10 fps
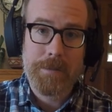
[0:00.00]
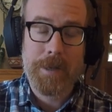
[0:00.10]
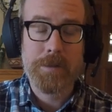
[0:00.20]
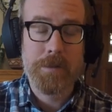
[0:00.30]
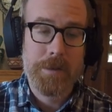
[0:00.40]

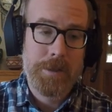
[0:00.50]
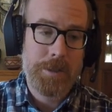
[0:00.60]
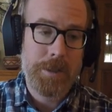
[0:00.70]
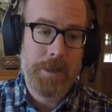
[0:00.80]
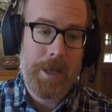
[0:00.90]
That's
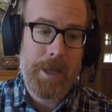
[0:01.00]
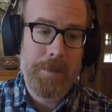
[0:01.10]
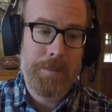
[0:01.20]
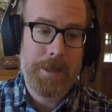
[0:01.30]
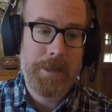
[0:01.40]
G, A,
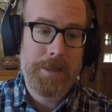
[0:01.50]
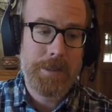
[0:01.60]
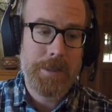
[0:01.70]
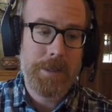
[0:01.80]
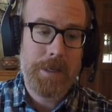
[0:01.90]
B,
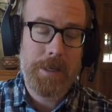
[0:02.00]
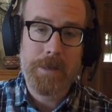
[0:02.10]
D, E.